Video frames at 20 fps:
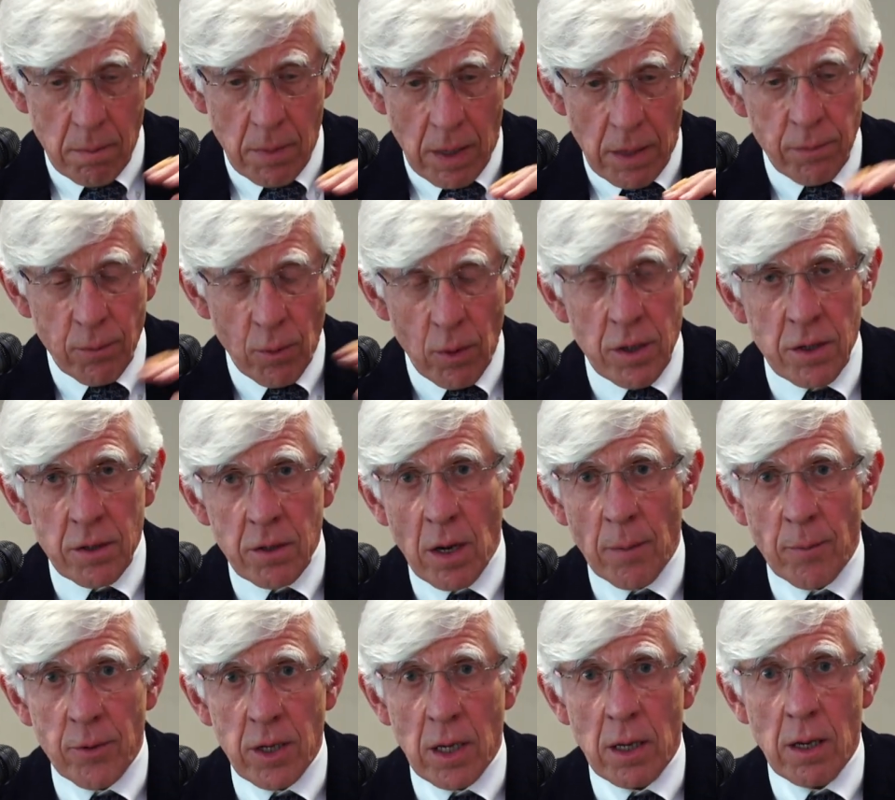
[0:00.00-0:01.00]
through an
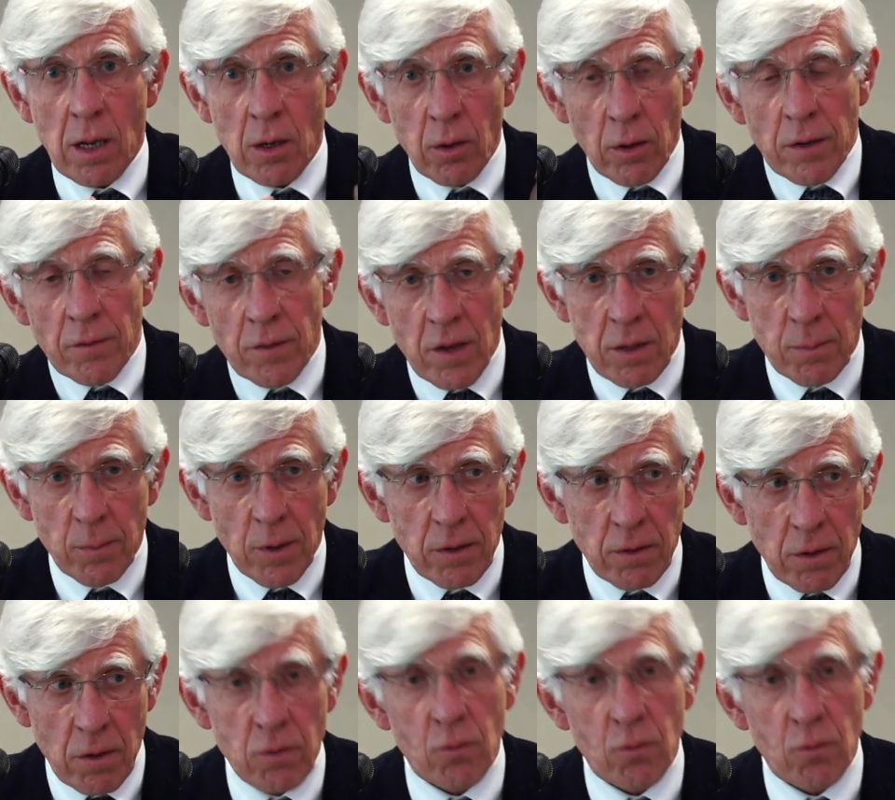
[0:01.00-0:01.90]
interpreter, look at this, Mr.